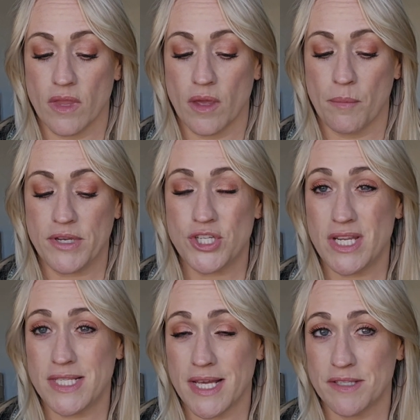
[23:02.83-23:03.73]
But
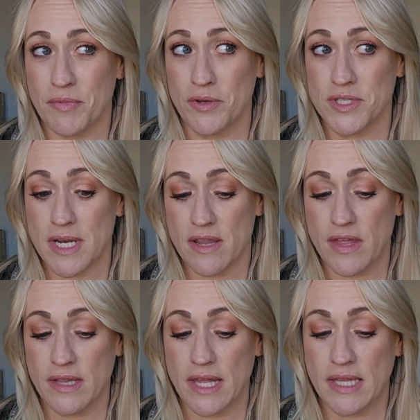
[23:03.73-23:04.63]
Jeneva hasn't posted
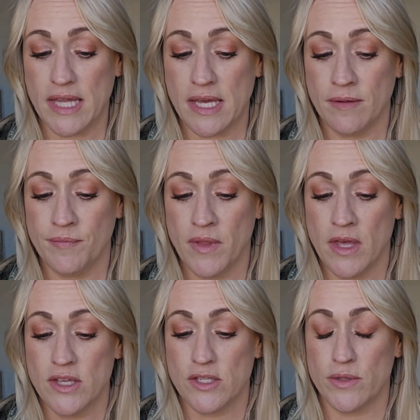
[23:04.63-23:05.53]
anything lately,
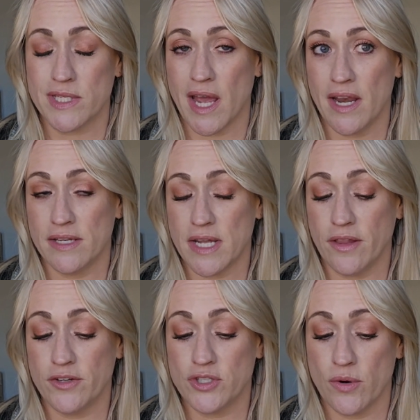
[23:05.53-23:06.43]
so it's kind of,
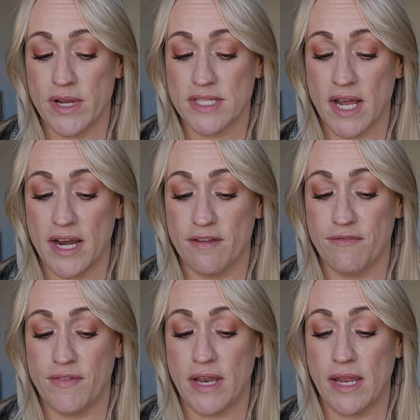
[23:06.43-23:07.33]
Tyler's story is kind of
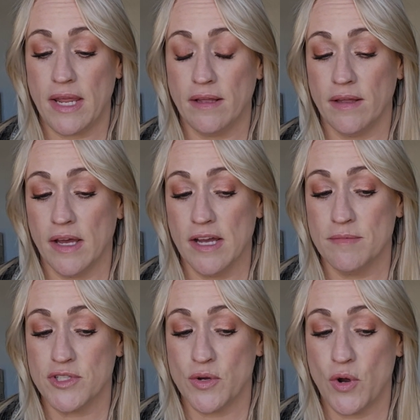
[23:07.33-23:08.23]
fitting.
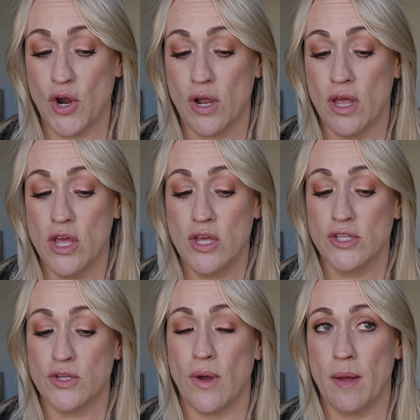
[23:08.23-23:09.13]
So
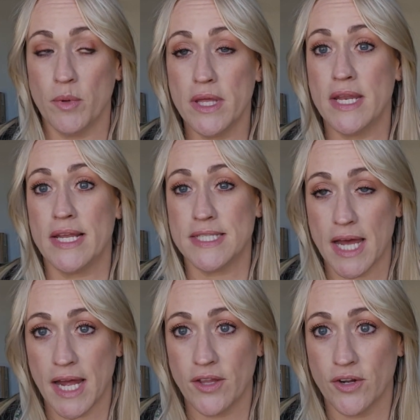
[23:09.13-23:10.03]
Emmeline and
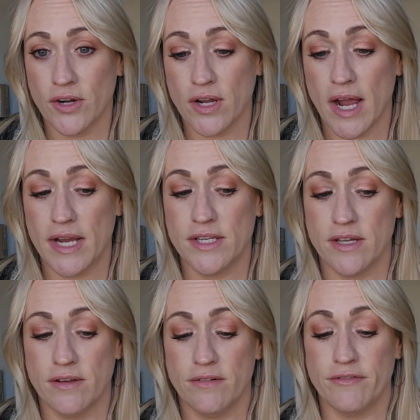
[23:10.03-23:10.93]
Tyler kind
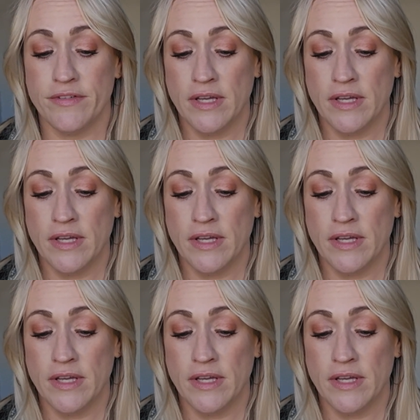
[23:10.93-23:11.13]
of